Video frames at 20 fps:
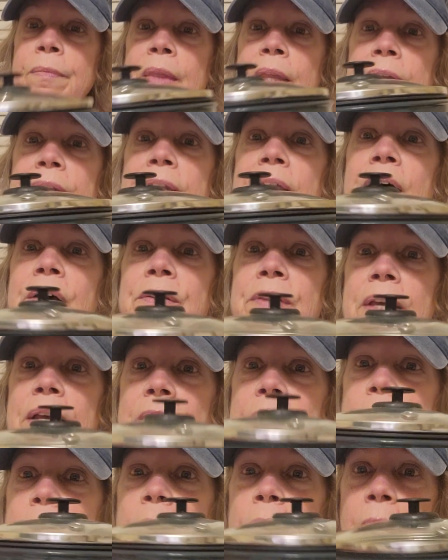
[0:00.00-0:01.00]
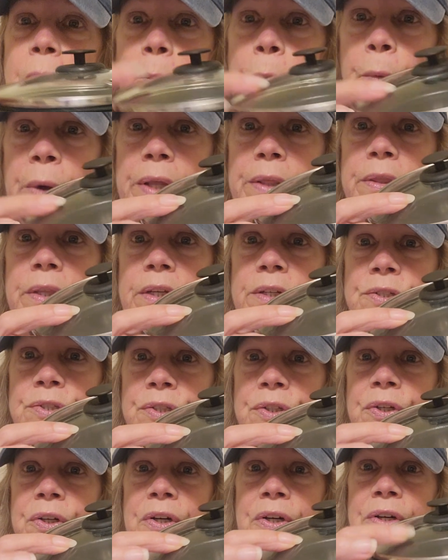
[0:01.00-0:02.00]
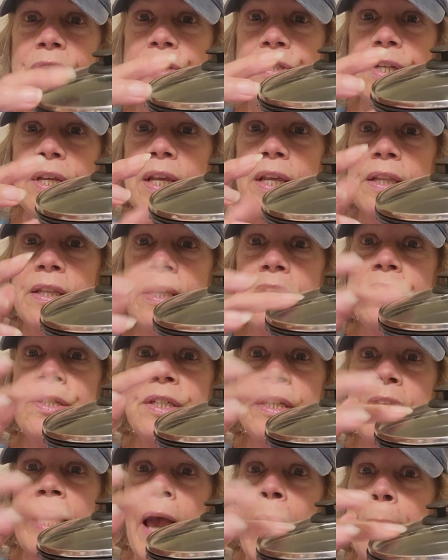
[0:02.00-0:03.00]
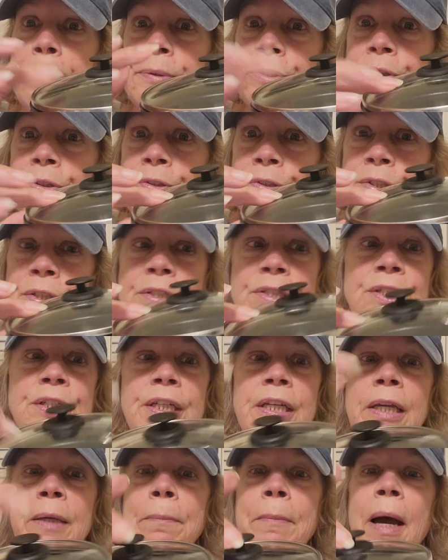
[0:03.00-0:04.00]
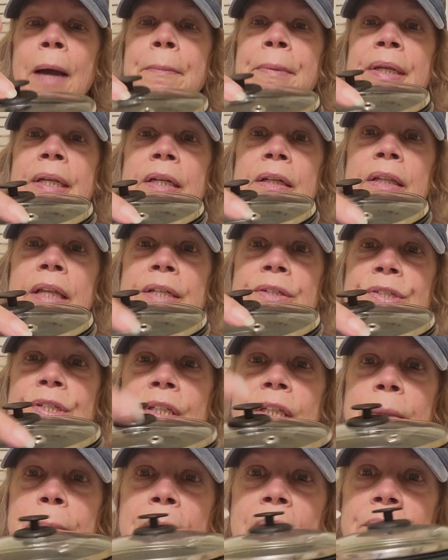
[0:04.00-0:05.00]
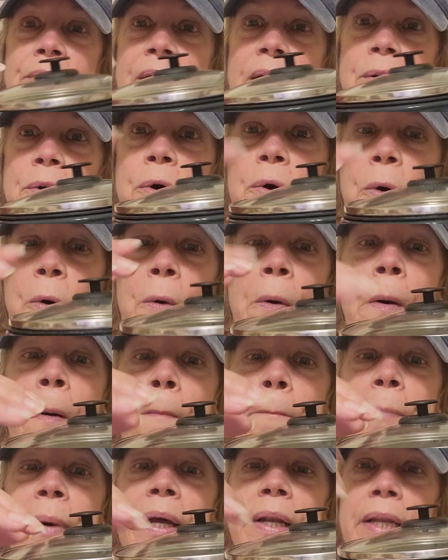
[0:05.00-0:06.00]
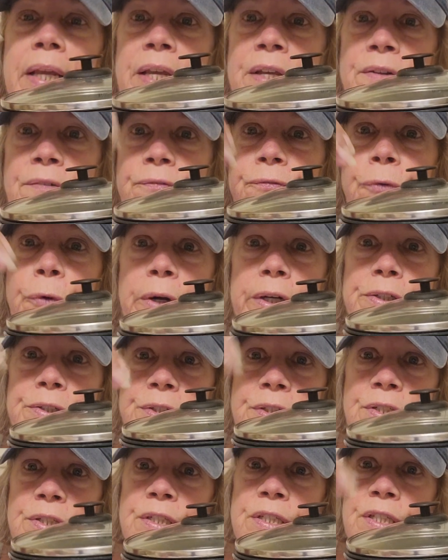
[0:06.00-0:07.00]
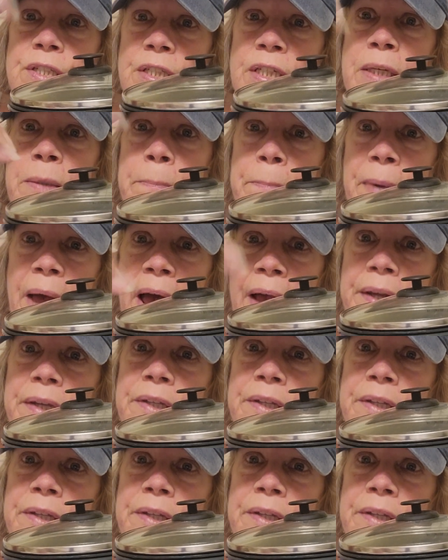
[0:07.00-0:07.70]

Now then, when this cooks, this captures the steam. I mean, it lets steam out that hole, but it forces the steam back